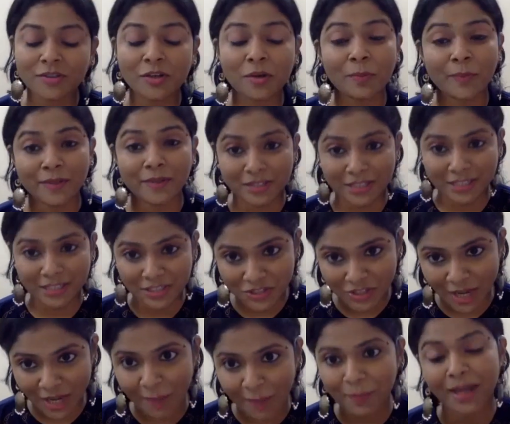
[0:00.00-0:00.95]
Chhatrapati
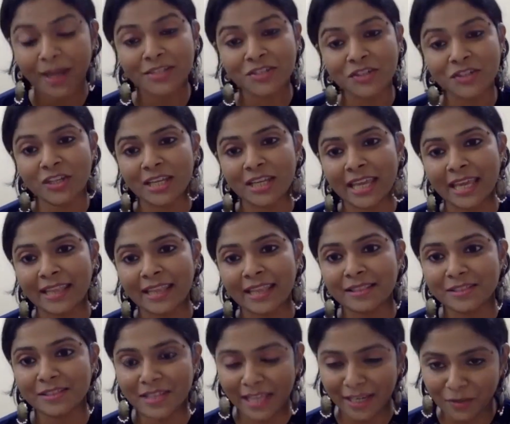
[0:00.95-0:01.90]
Sambhaji
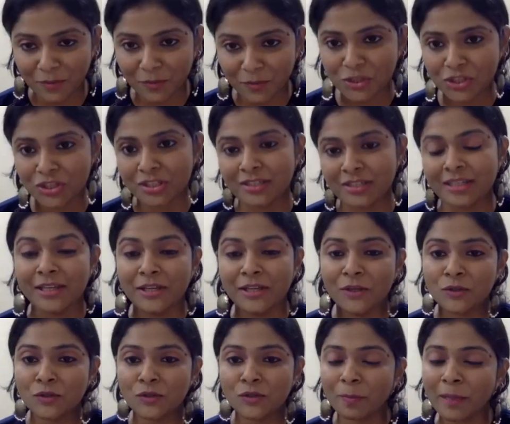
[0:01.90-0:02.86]
in the television.
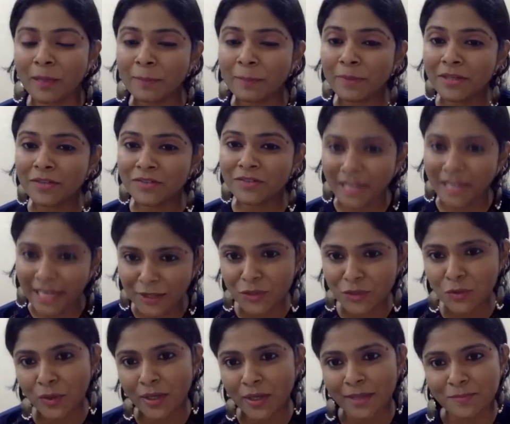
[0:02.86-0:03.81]
So people
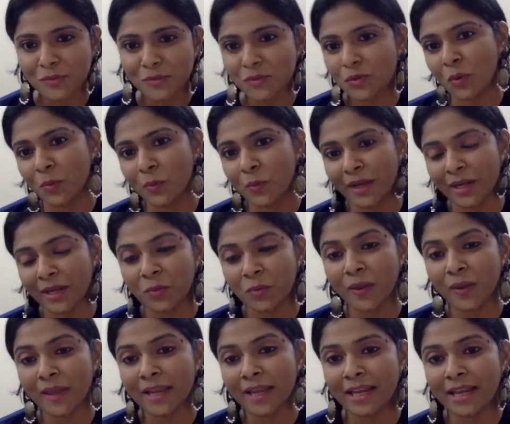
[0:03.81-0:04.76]
relate to him so very
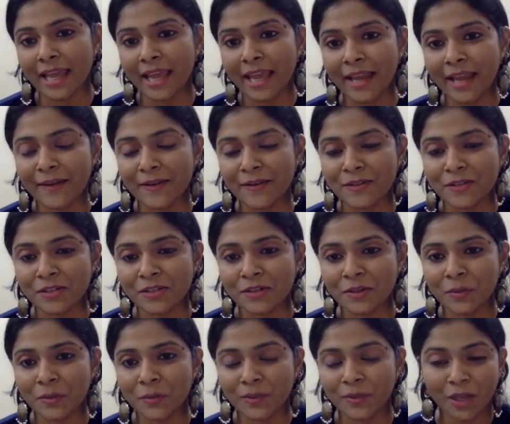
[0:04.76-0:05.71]
well, and
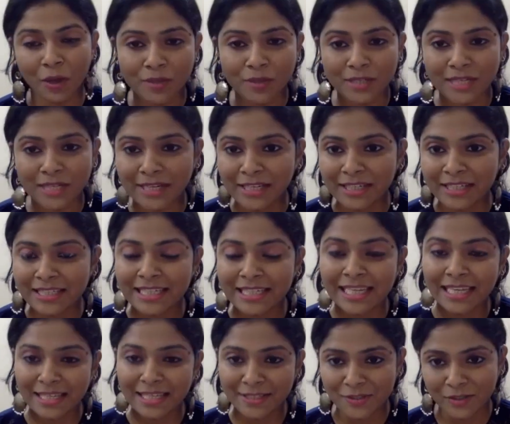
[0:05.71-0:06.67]
without any
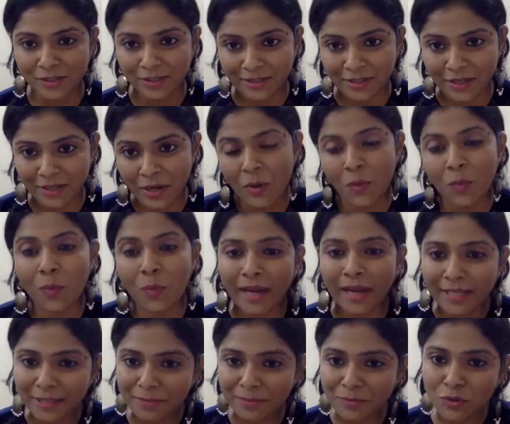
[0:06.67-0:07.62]
delay, sir,
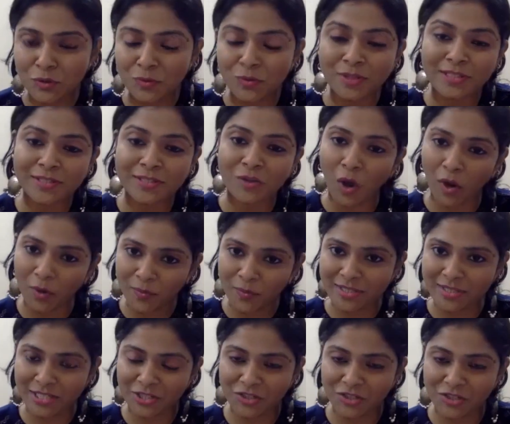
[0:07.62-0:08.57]
welcome to this
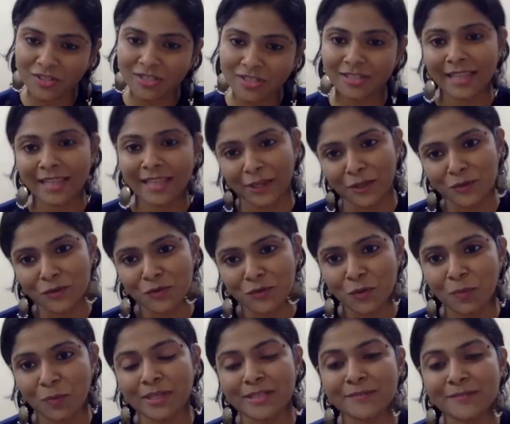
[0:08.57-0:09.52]
conversation, sir. Thank you
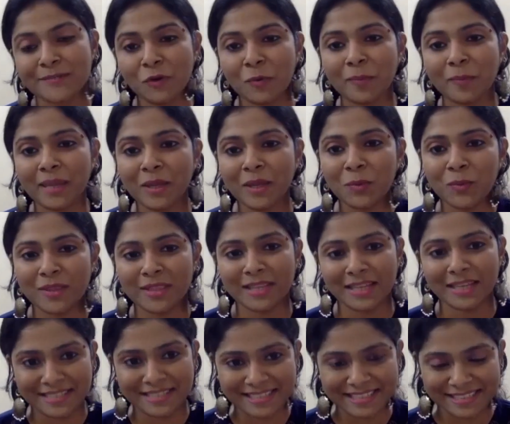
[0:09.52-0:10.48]
so much for being
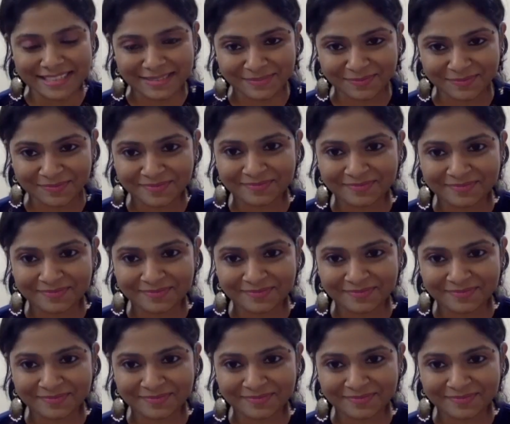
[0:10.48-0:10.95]
with us.